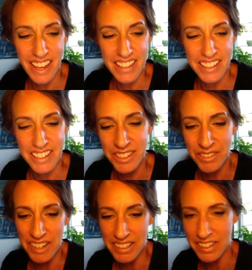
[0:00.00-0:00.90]
as it is
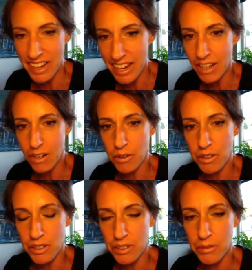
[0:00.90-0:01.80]
right now.
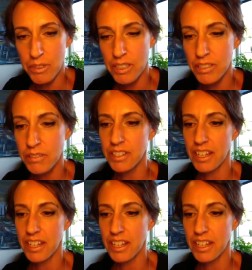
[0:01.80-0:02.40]
What do you say,